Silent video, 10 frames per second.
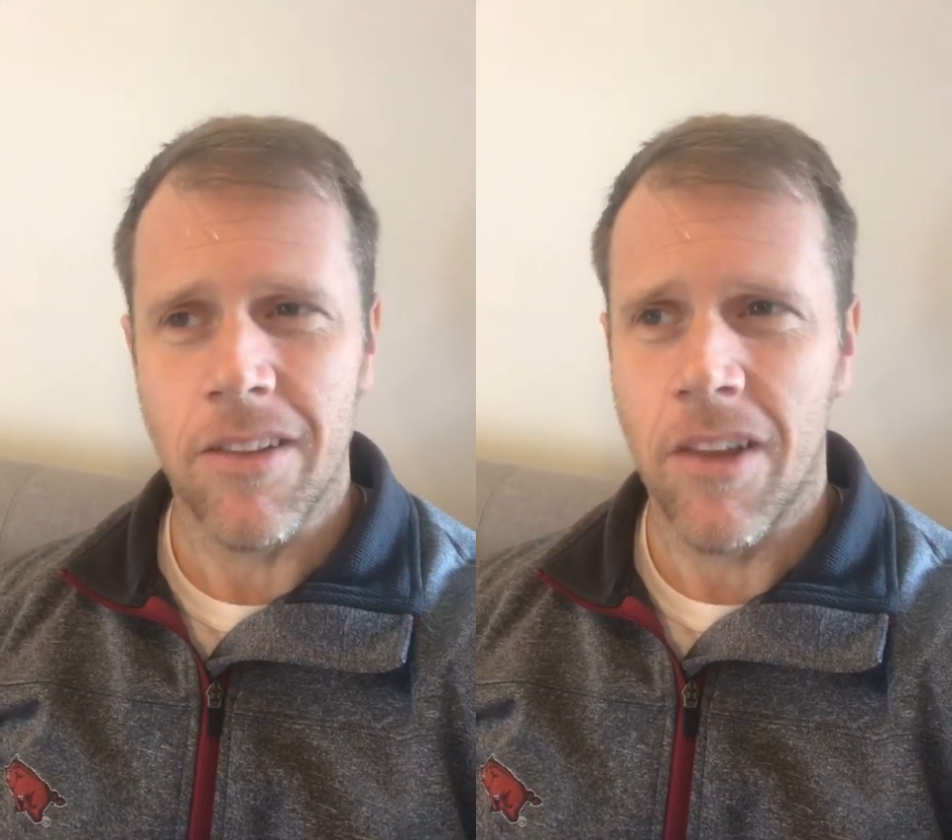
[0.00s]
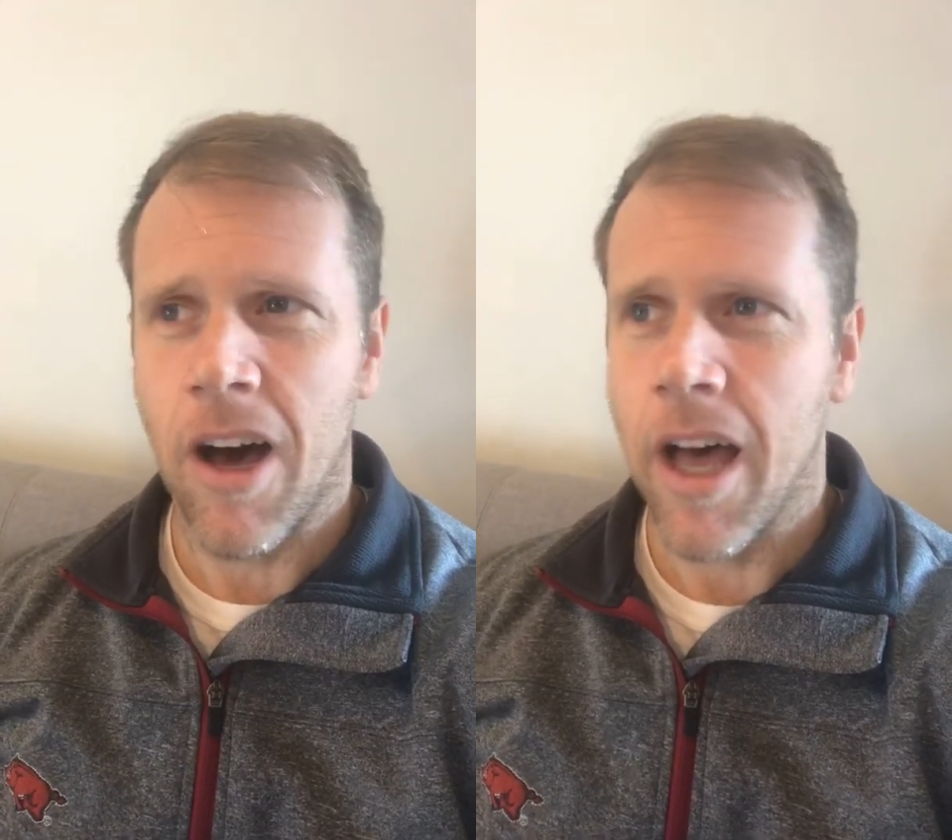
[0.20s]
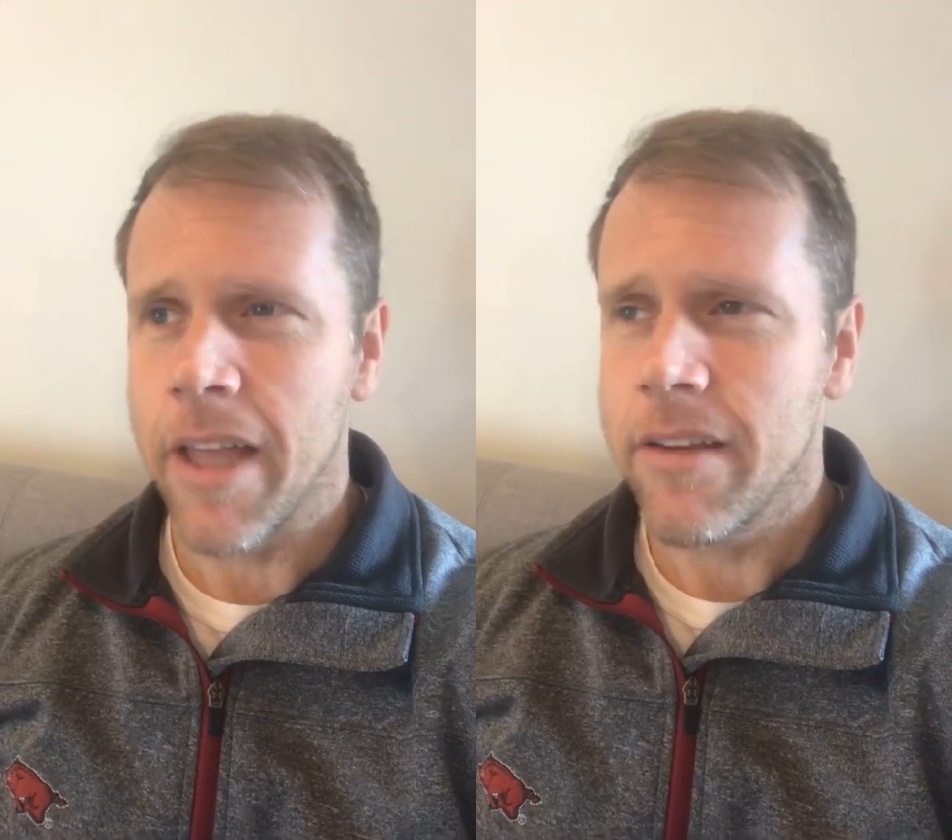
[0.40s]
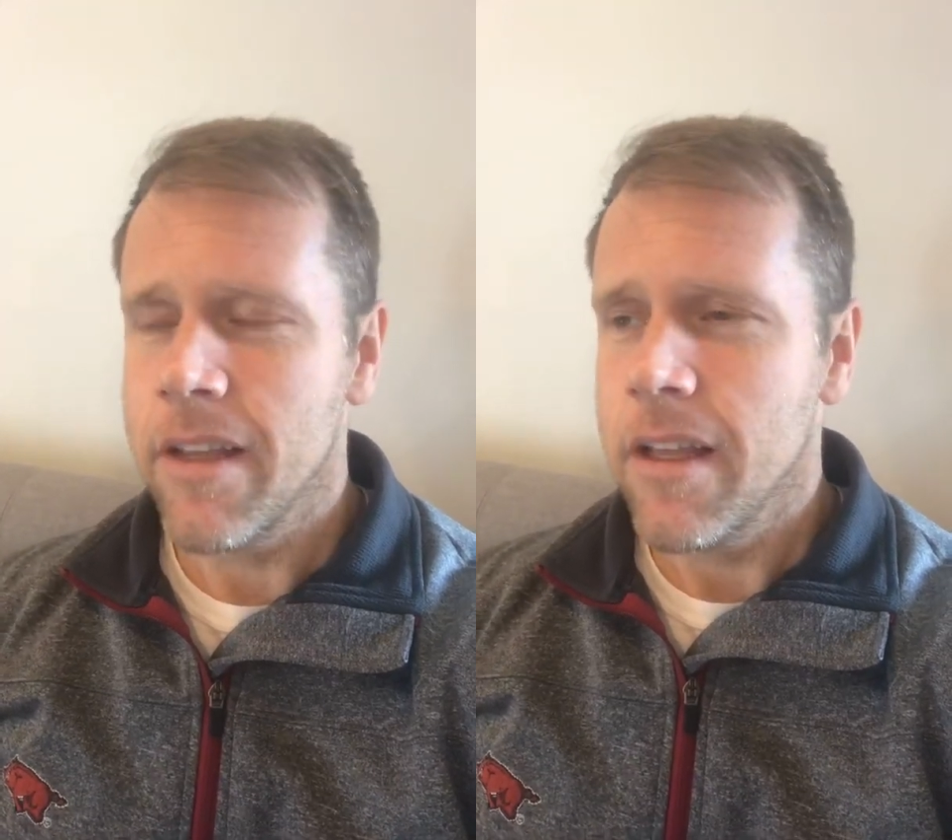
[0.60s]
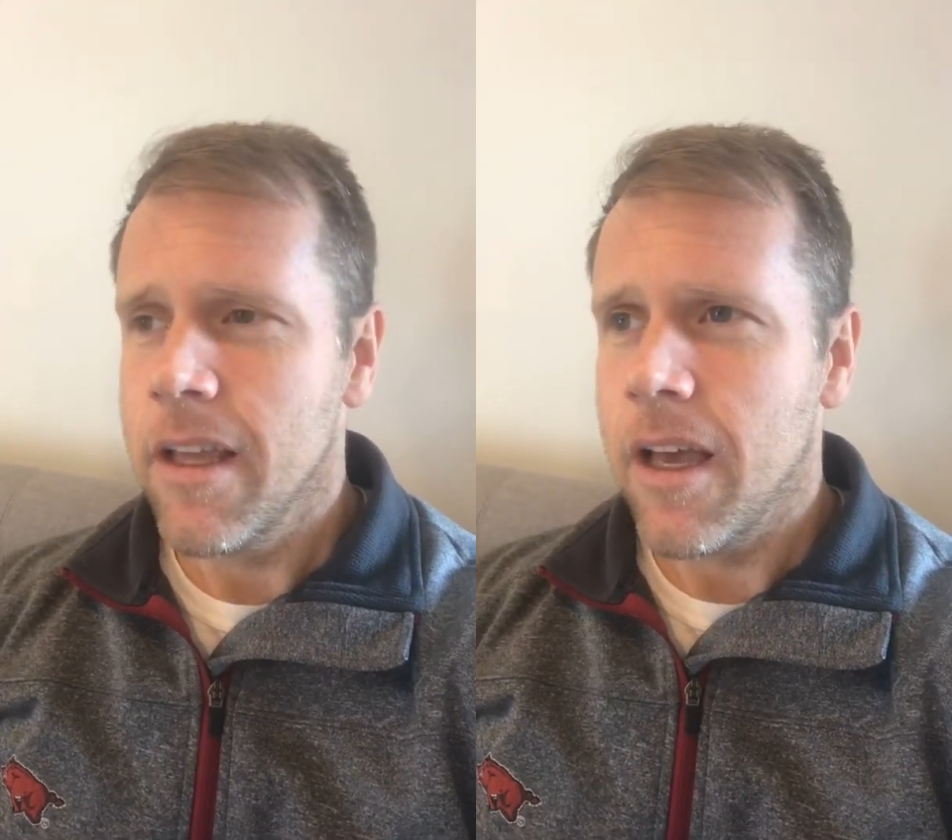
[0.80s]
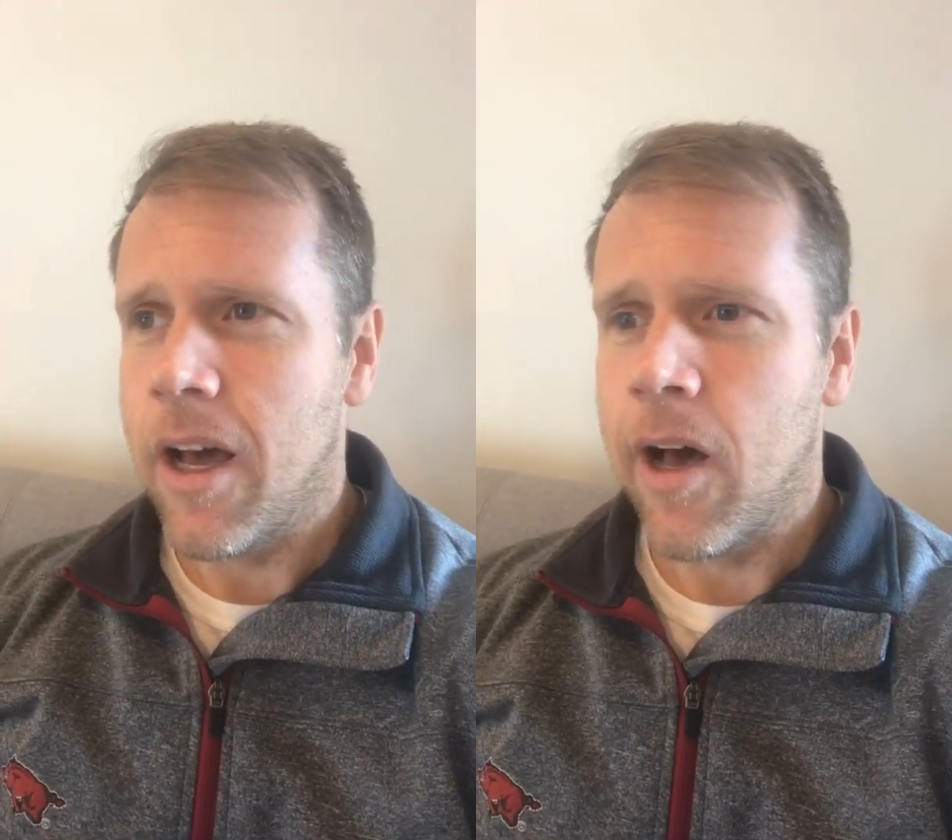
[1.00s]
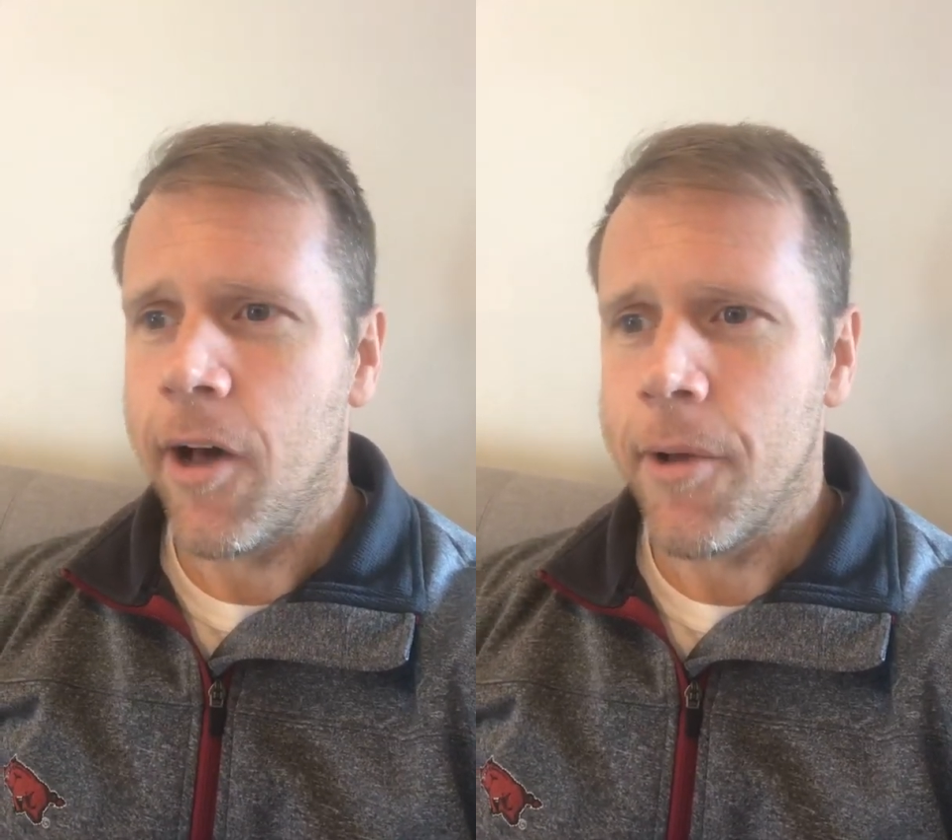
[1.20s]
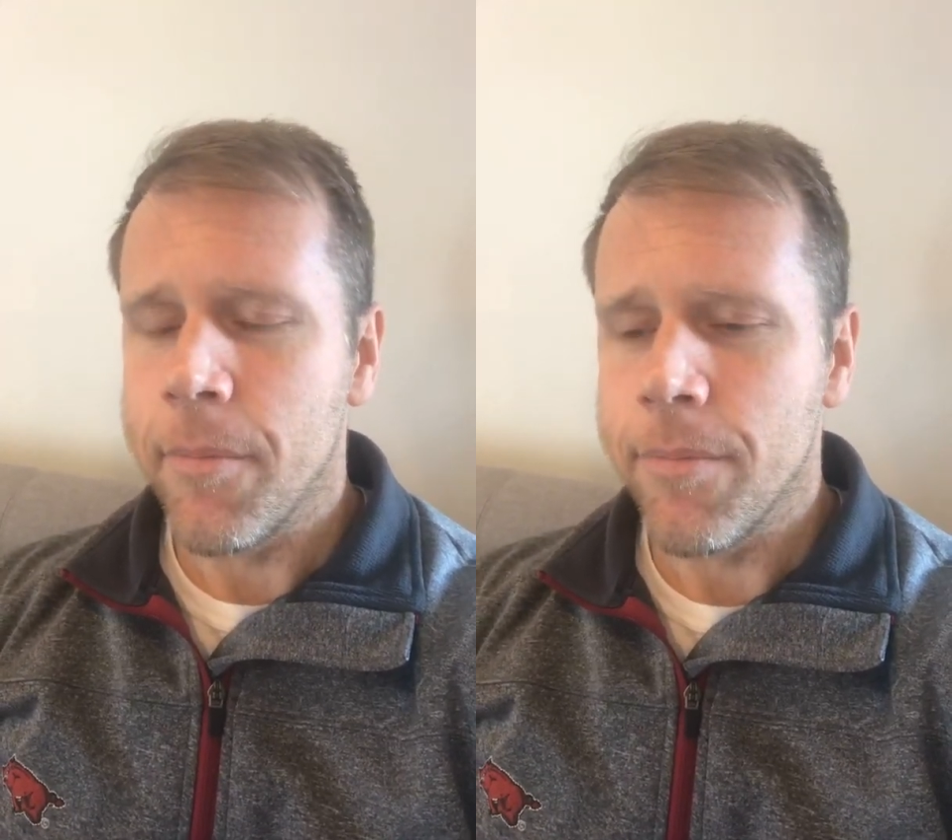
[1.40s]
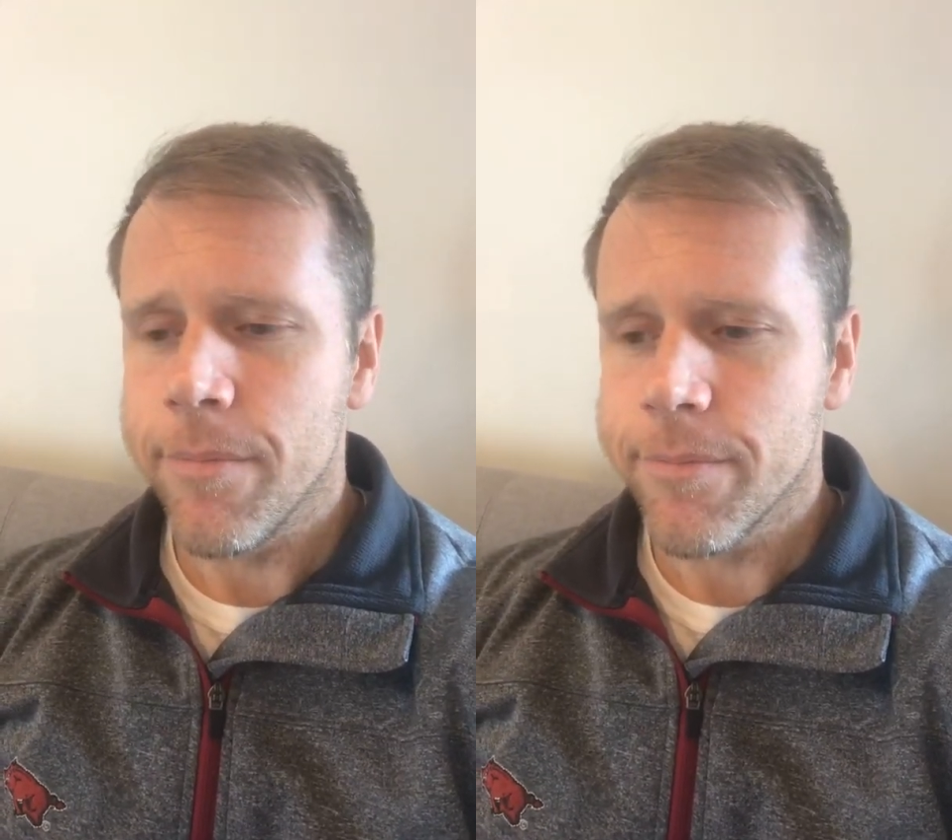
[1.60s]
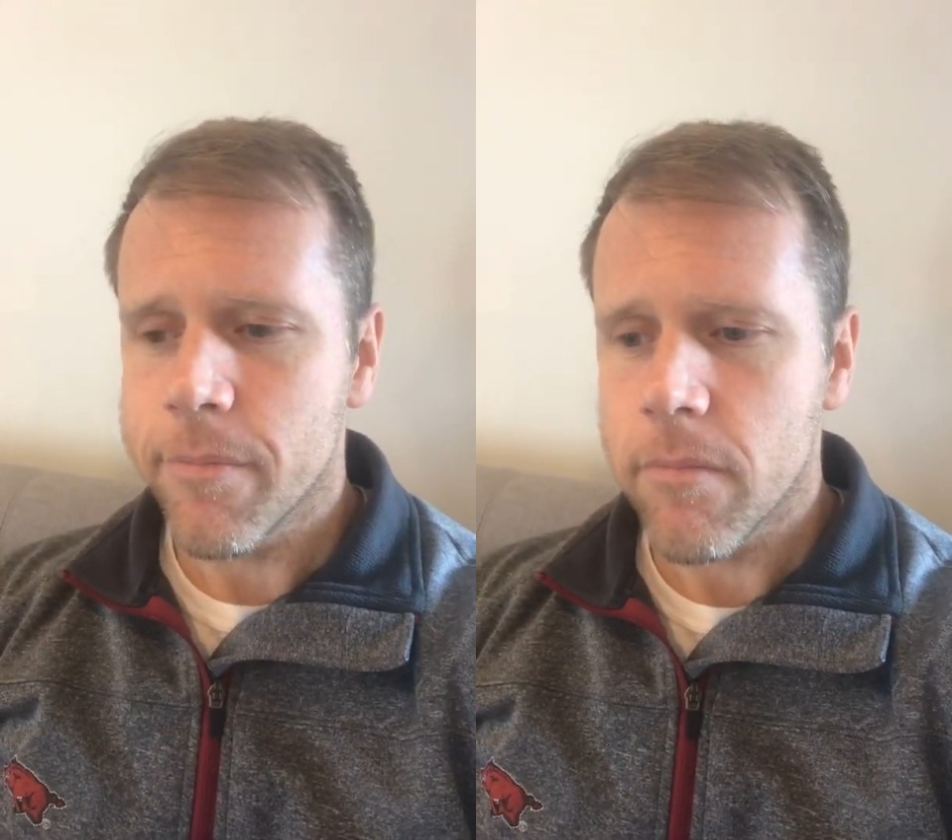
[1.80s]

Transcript: lot. Sorry,